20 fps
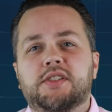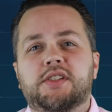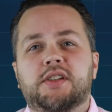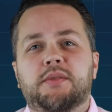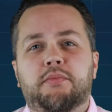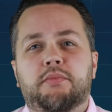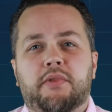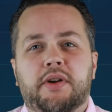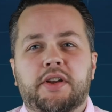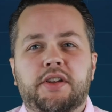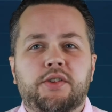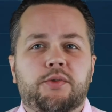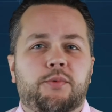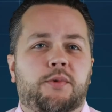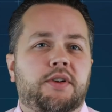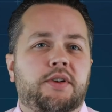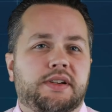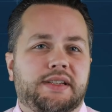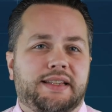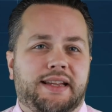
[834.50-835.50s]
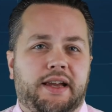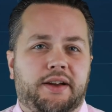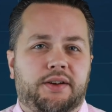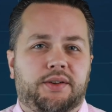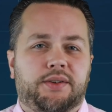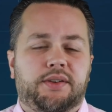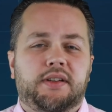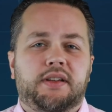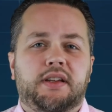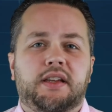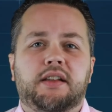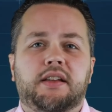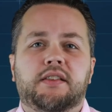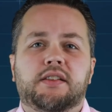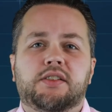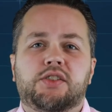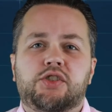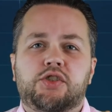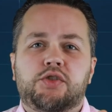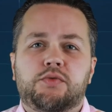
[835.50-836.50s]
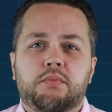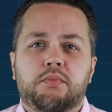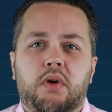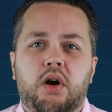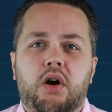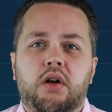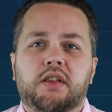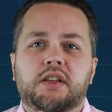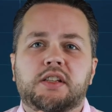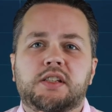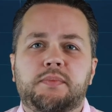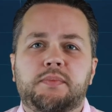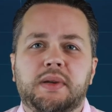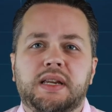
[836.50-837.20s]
is to break your work down into the smallest